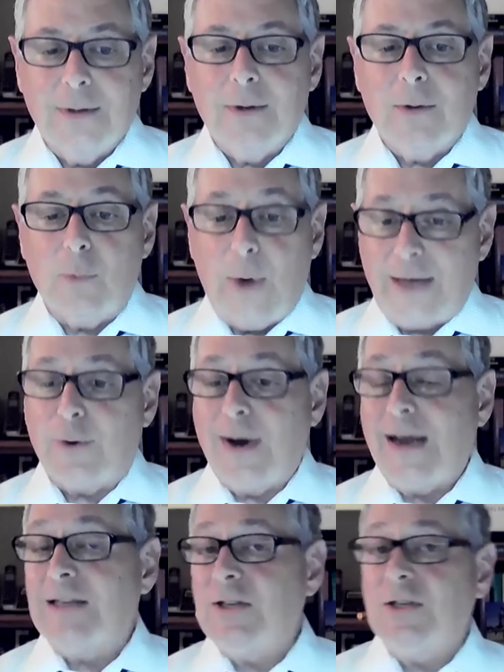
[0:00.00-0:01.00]
Rather,
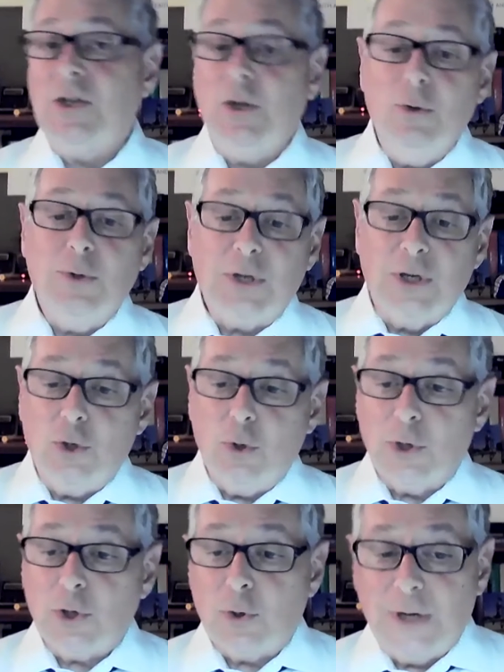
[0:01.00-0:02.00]
as it's used in
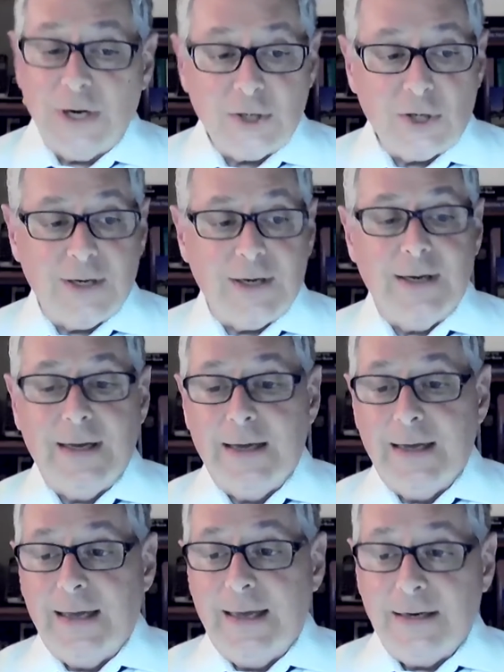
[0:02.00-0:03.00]
Jewish tradition,
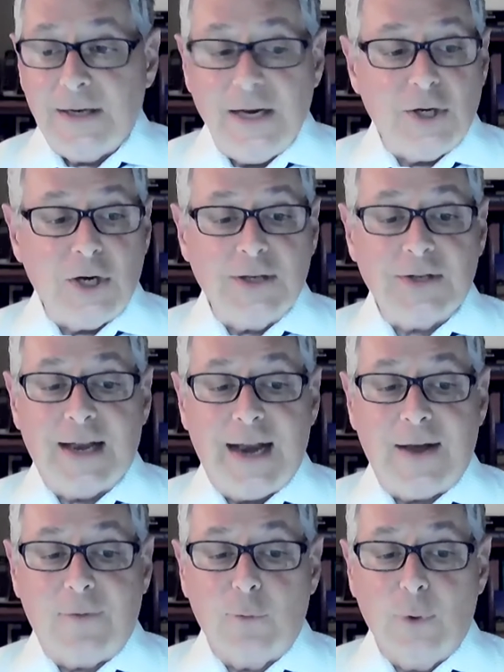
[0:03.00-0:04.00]
teachings that
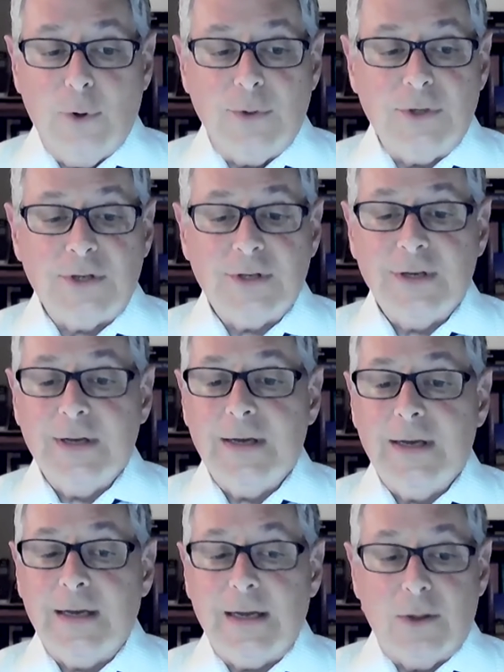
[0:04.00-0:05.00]
have roots
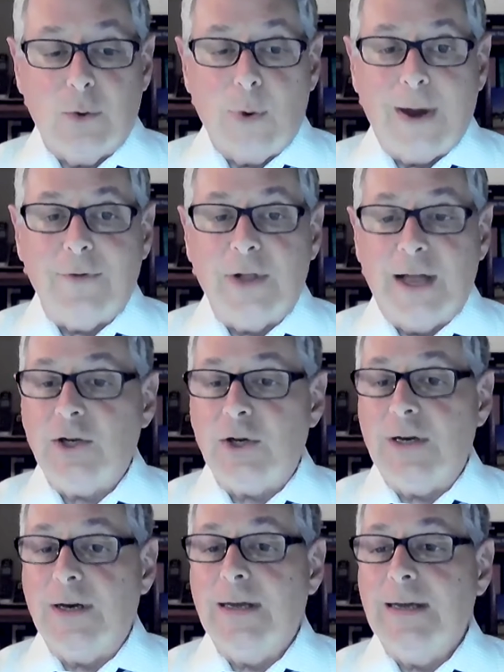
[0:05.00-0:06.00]
in the
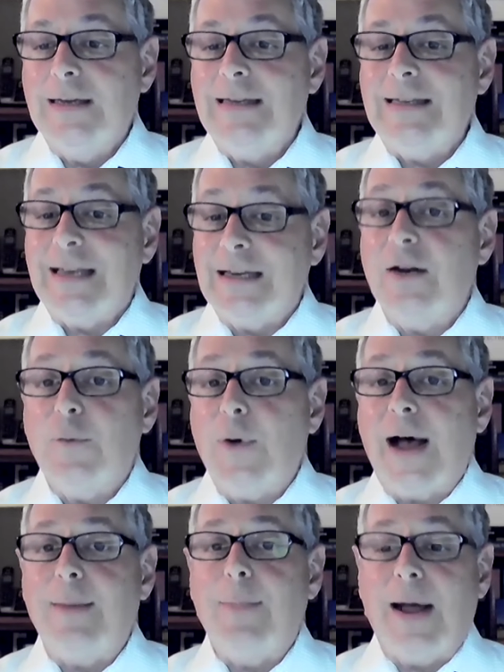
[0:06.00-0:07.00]
revelation
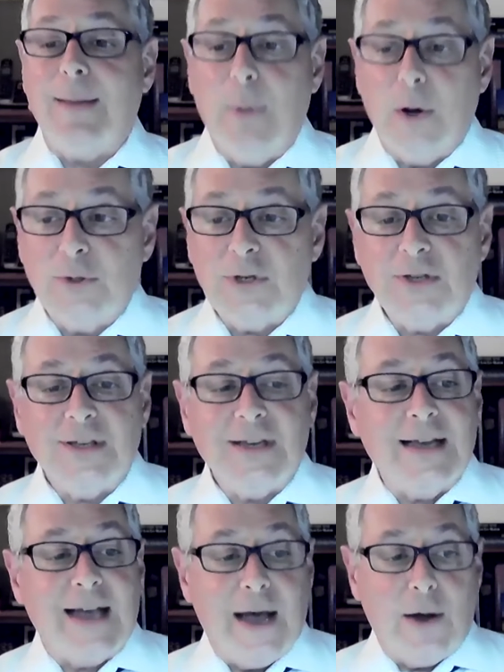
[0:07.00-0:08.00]
signified by Moses'
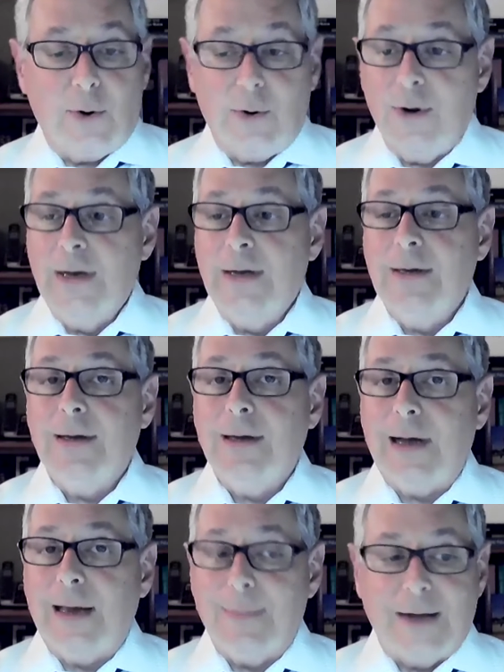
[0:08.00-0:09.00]
encounter
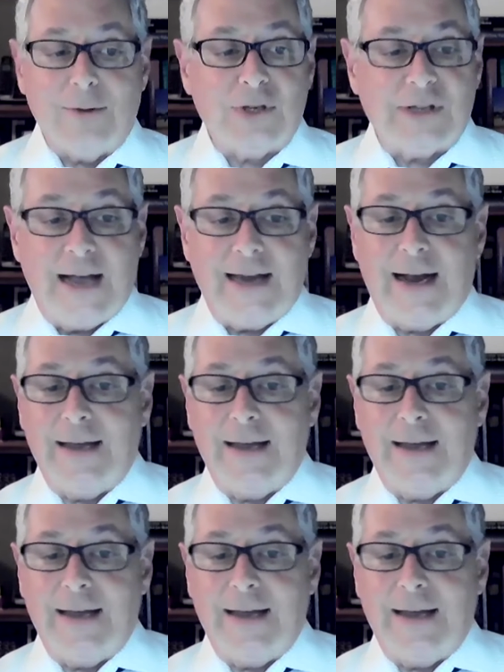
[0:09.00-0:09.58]
on Mount Sinai.